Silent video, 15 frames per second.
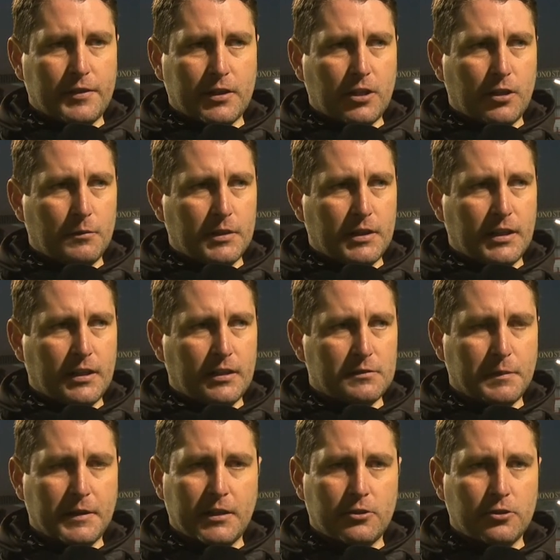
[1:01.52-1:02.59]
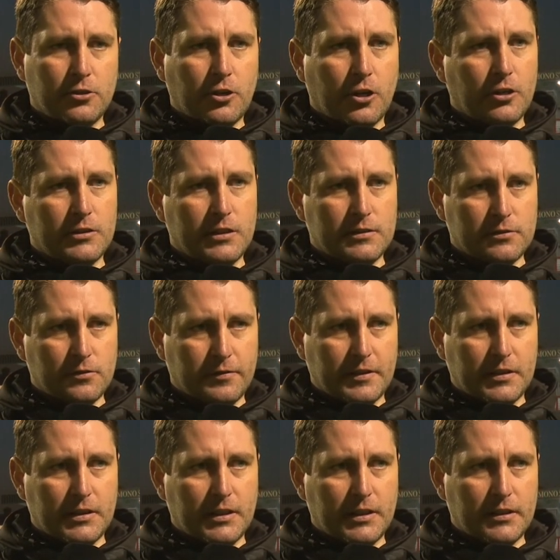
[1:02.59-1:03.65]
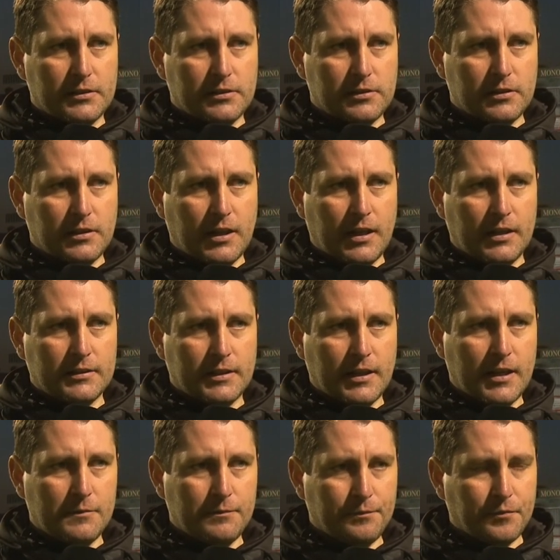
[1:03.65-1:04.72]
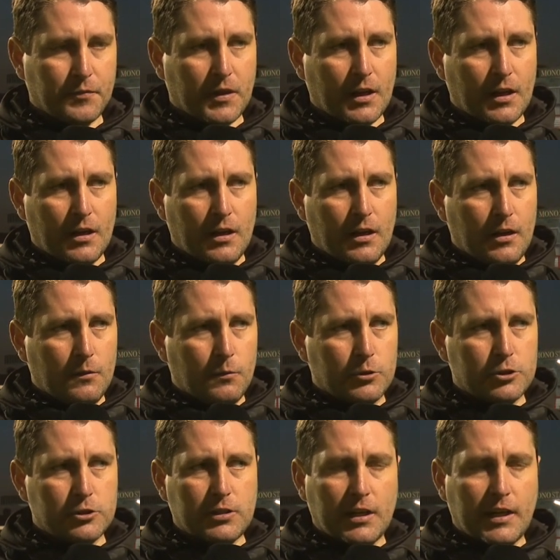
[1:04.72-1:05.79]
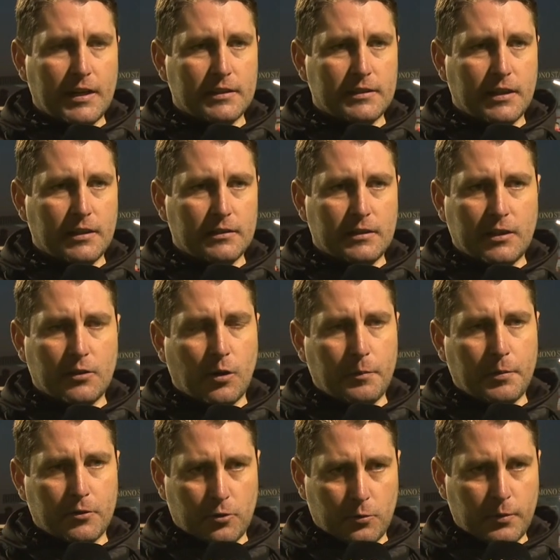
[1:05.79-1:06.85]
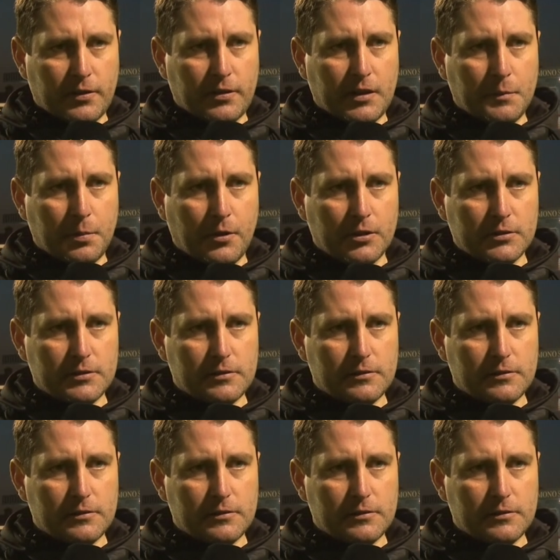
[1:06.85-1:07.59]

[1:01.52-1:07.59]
coming here. It's been a good ground this over the years, and we're just delighted to go up the road with 3 points.